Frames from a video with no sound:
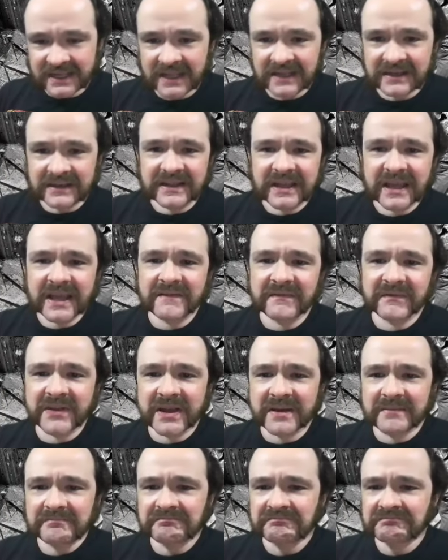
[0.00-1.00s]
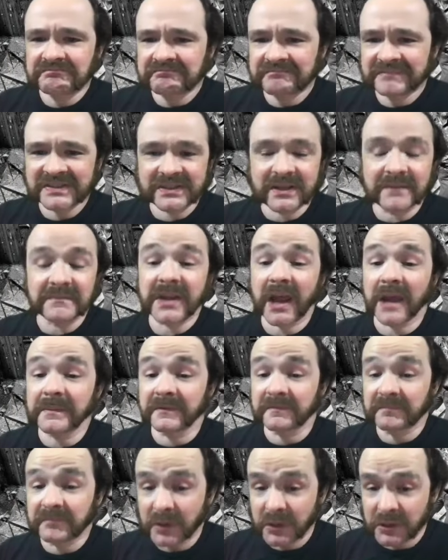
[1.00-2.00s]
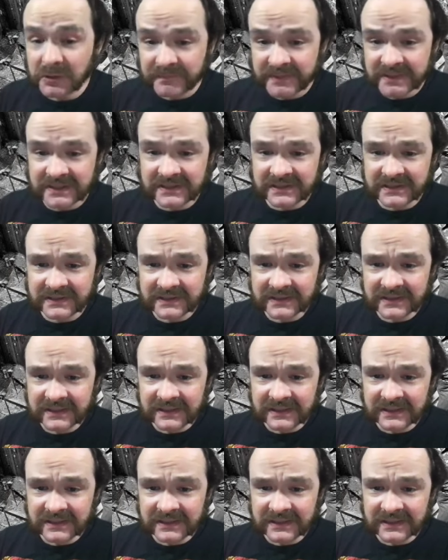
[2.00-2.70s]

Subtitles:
and gave them some type of purpose